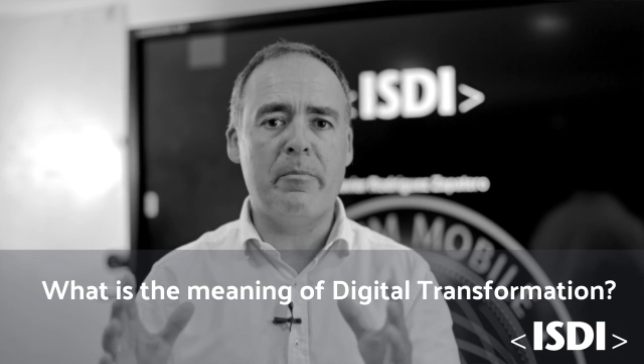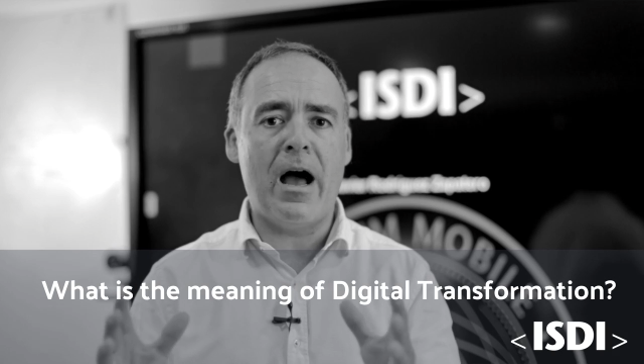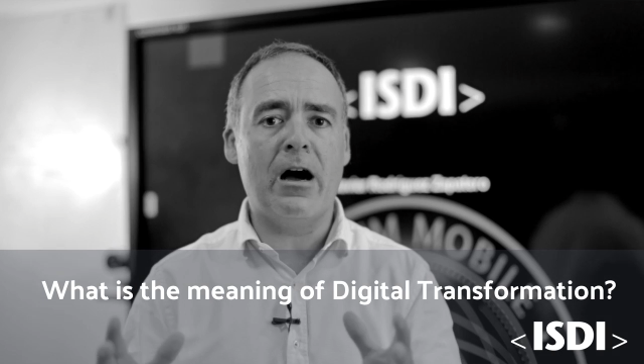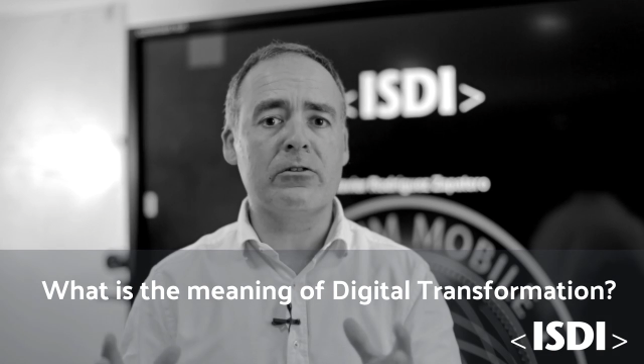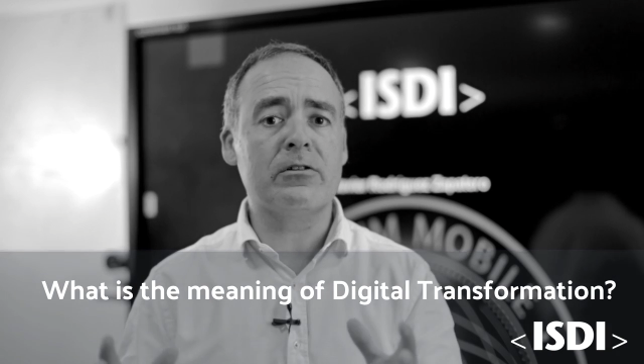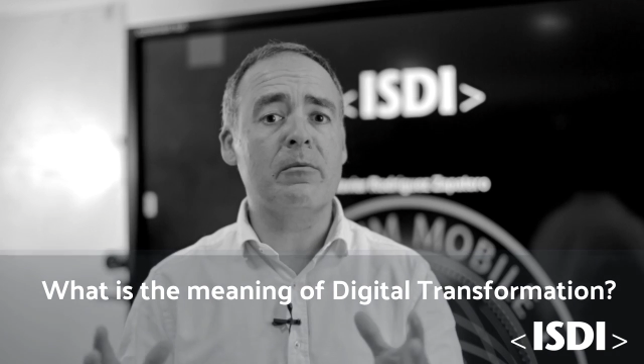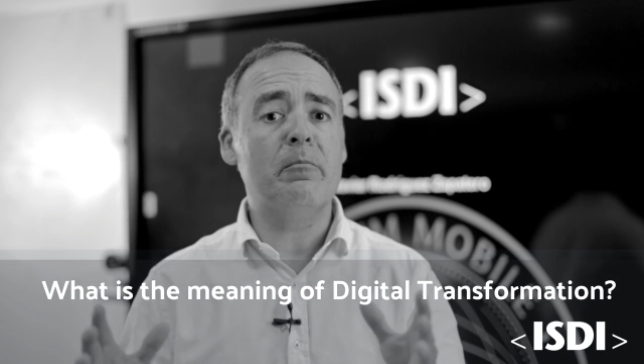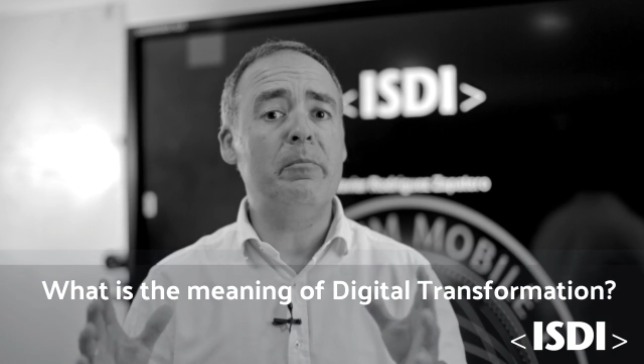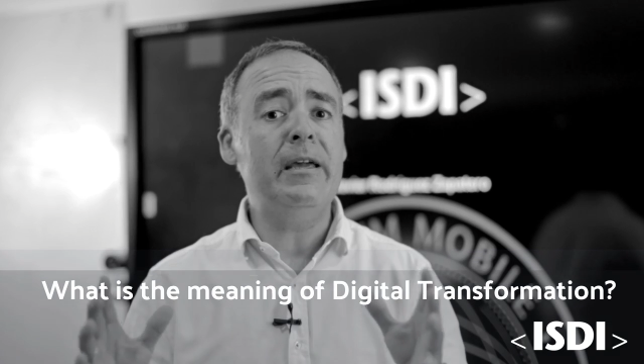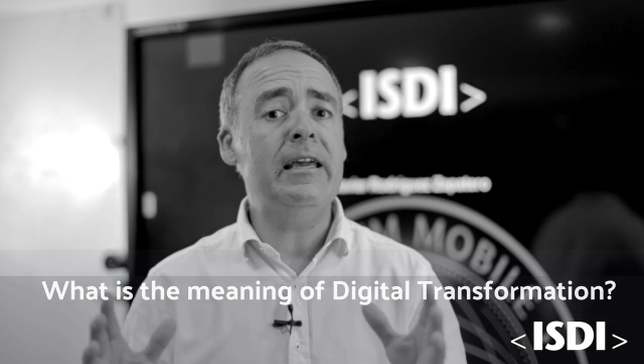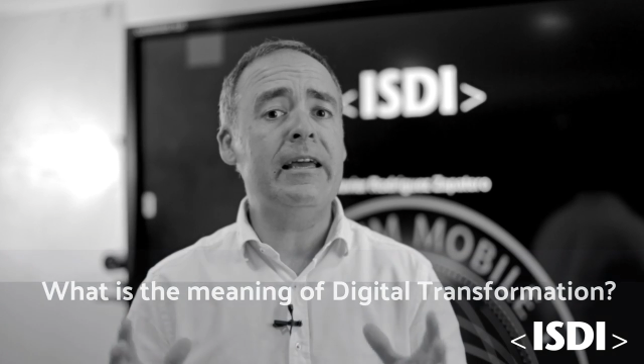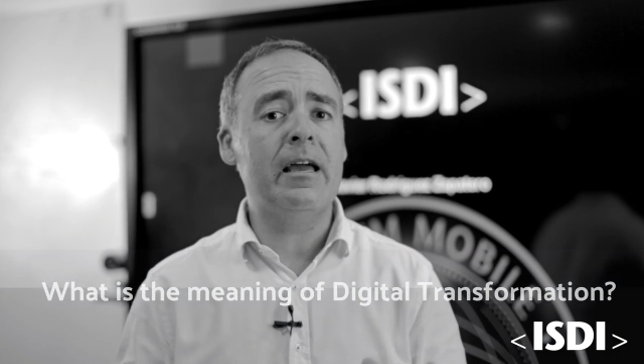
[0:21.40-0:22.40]
about
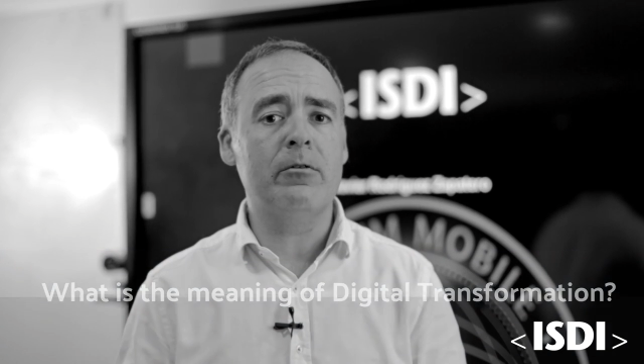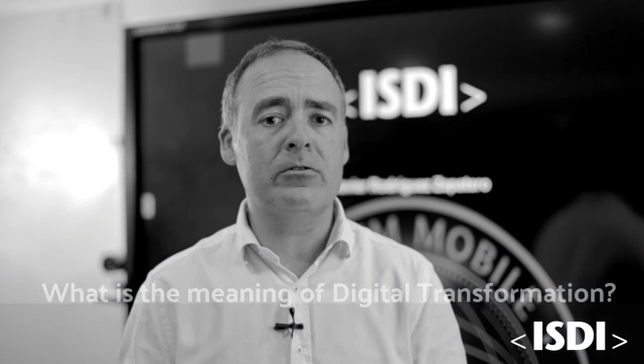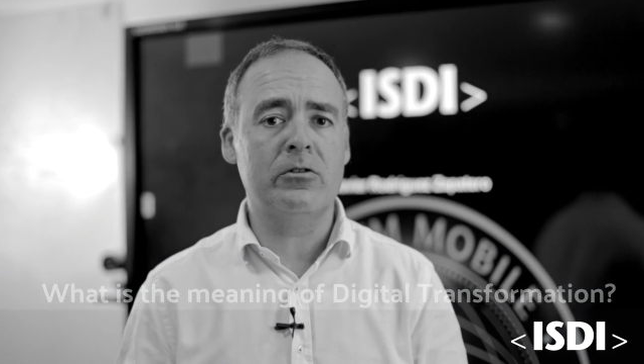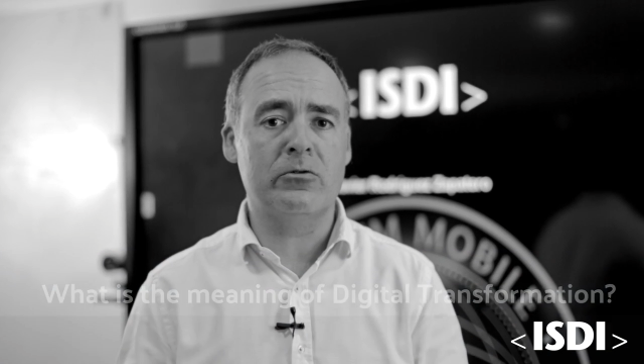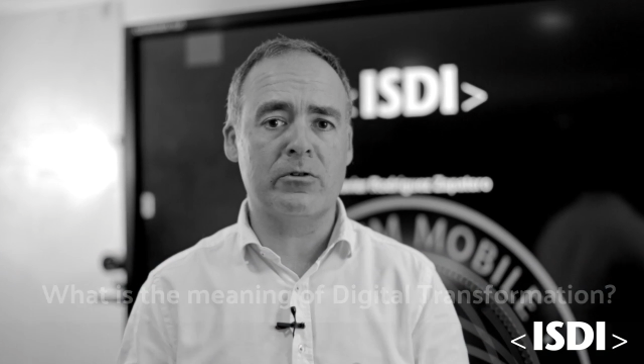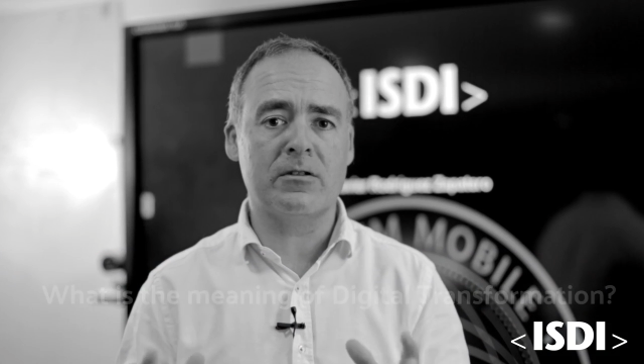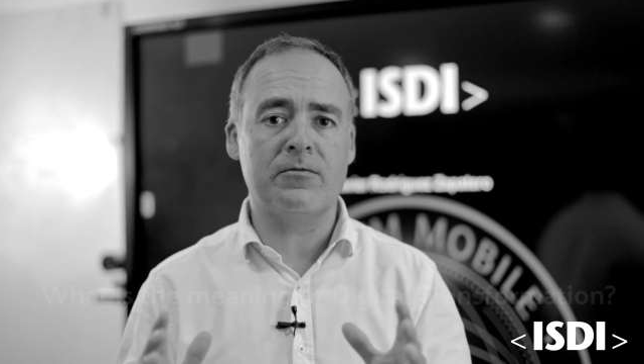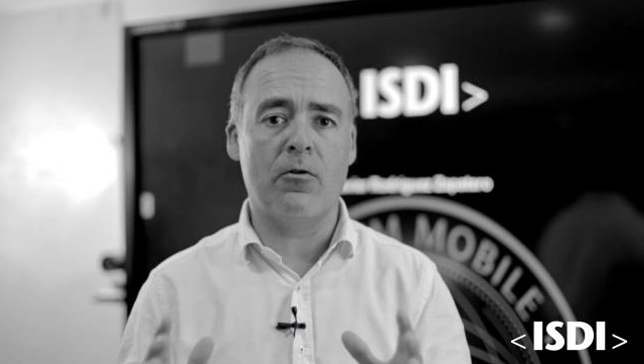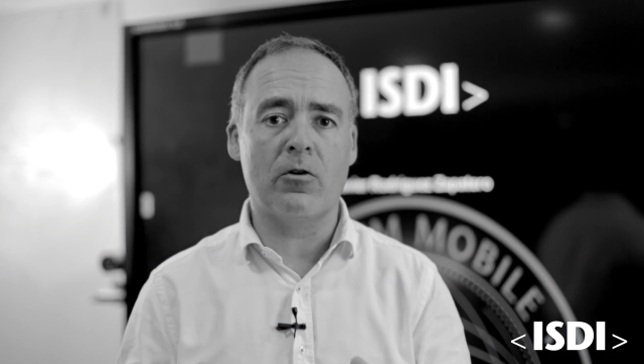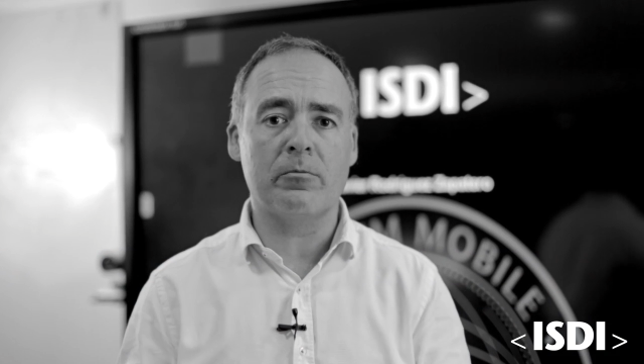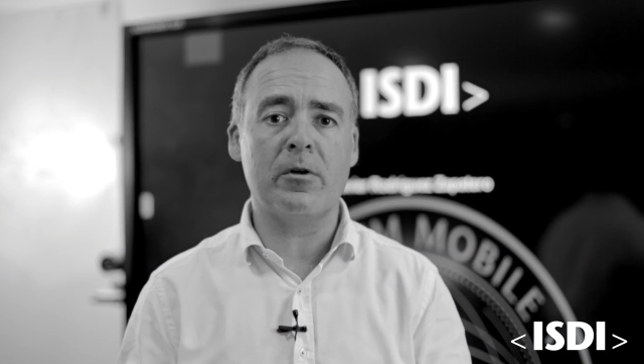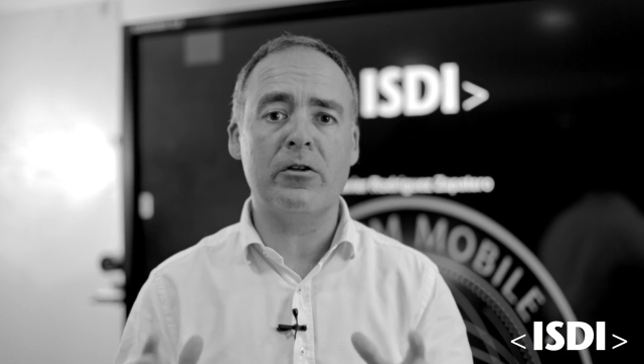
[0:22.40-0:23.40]
being able to
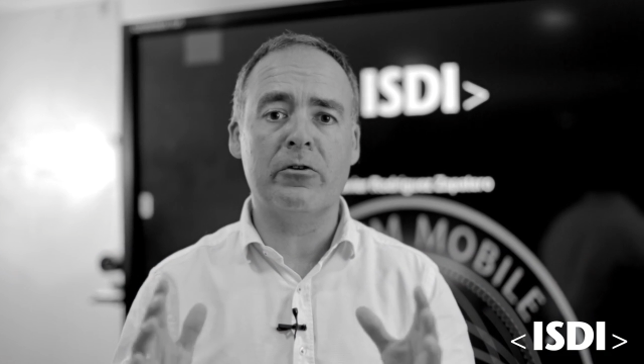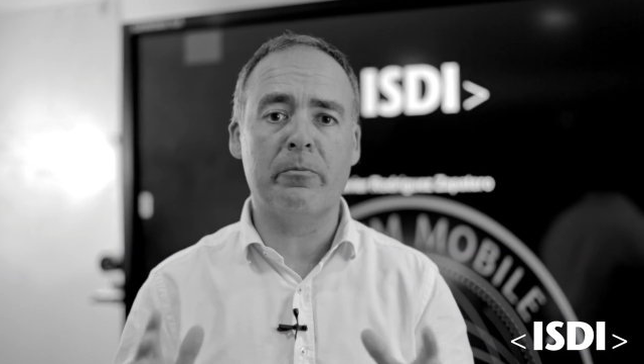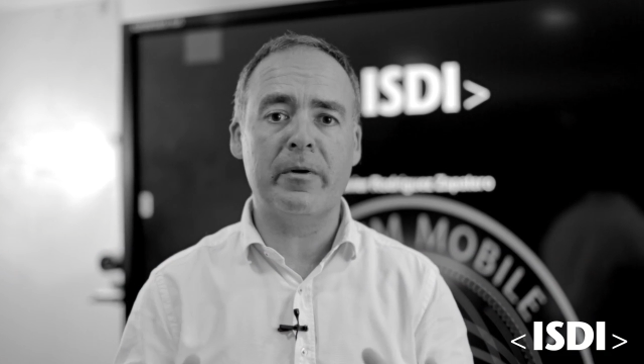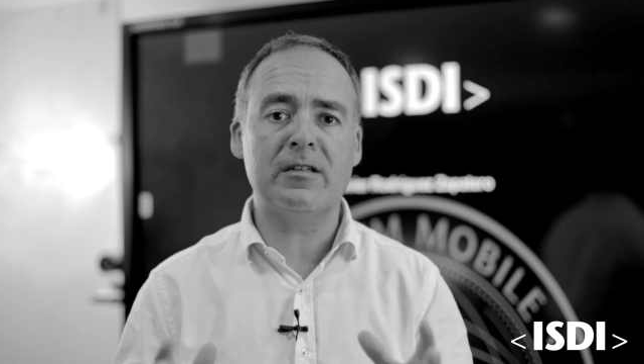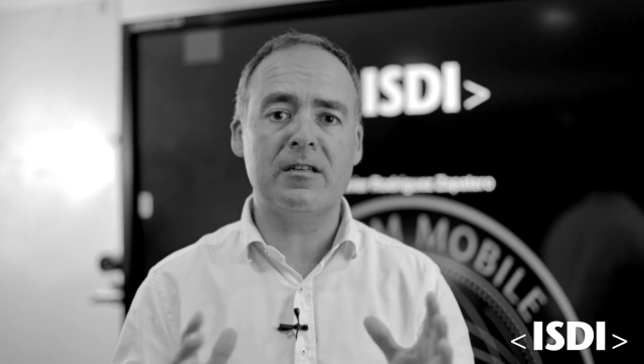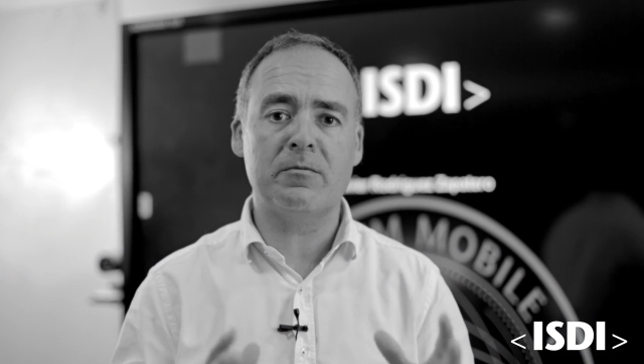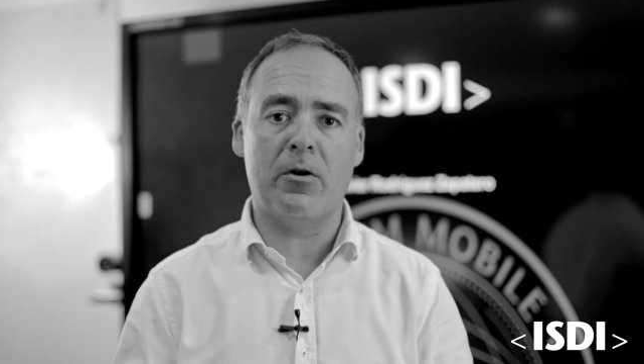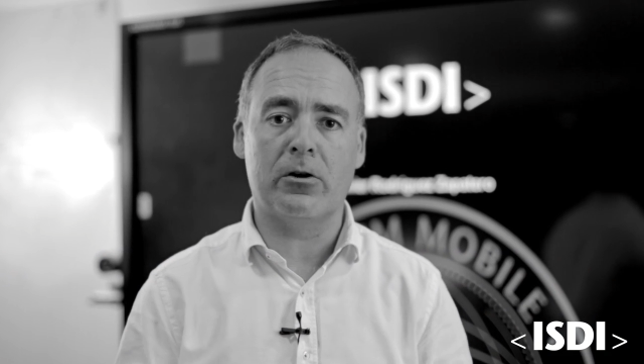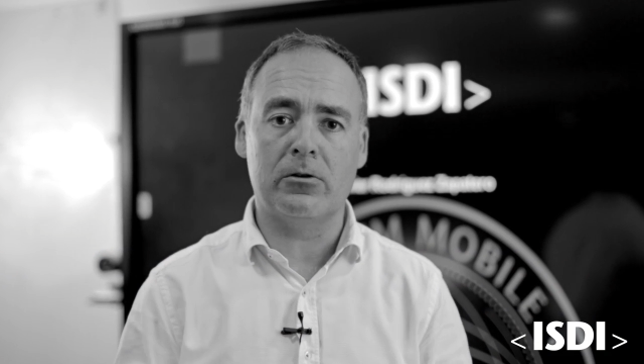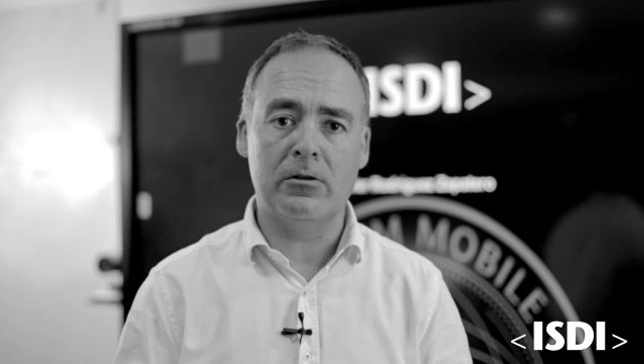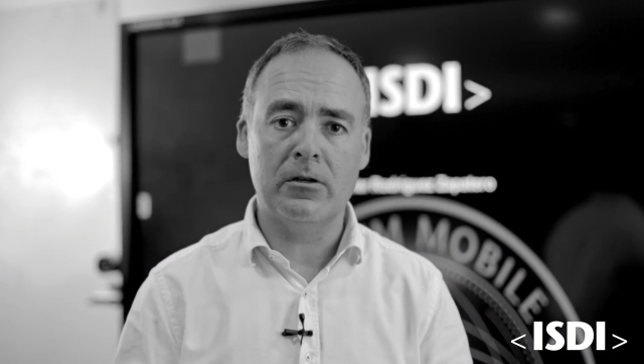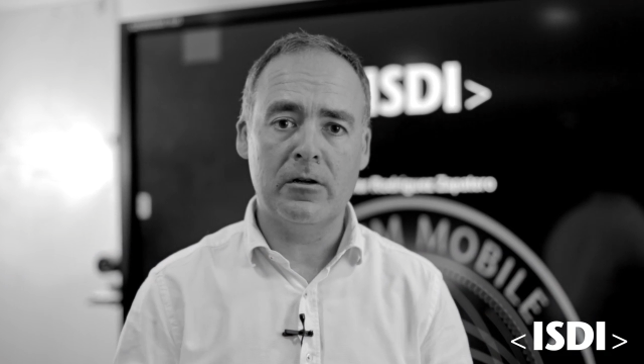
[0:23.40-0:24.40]
transform your business
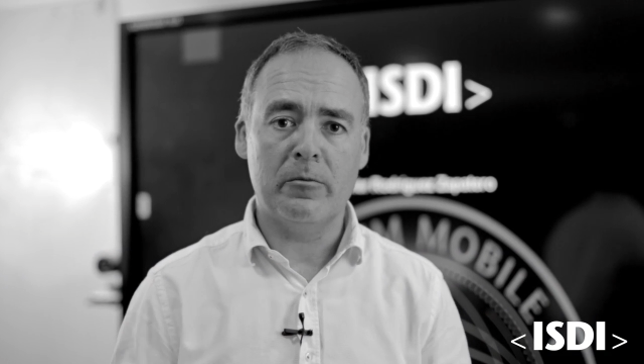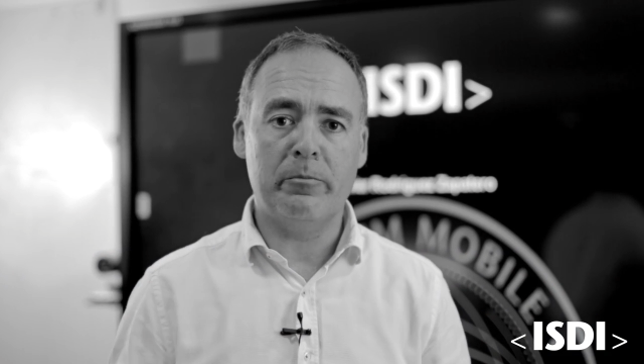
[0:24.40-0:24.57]
model